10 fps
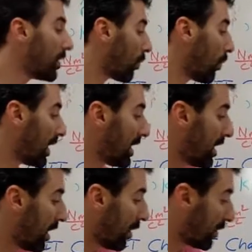We
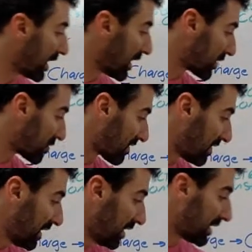know the electric
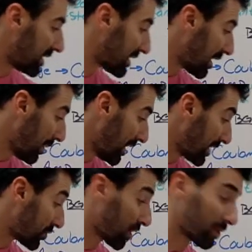field is some
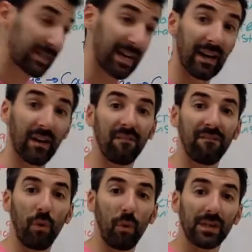electrostatic
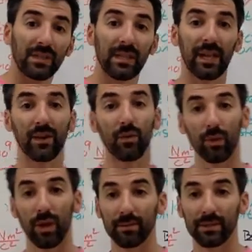force, like
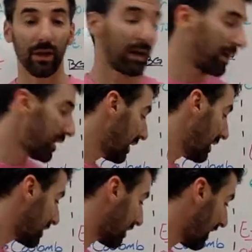Coulomb's law,
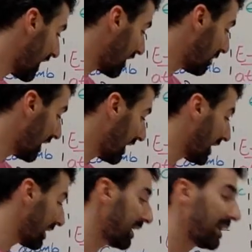divided
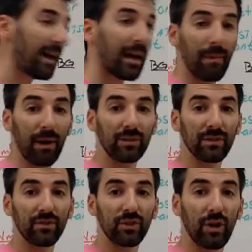by an amount
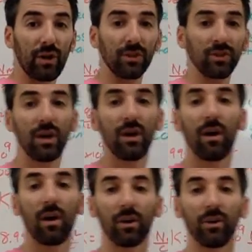of charge.
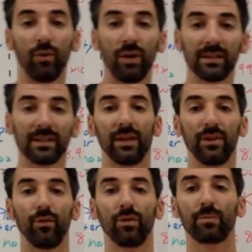Our unit is a
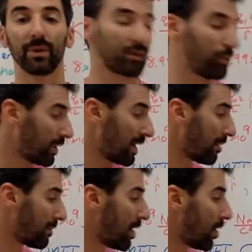Newton per Coulomb.